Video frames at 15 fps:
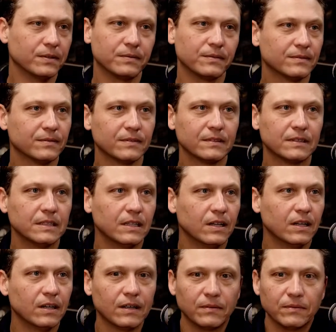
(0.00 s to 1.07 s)
Make it a phone
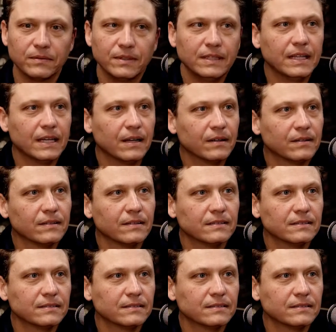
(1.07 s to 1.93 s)
call. What's the point?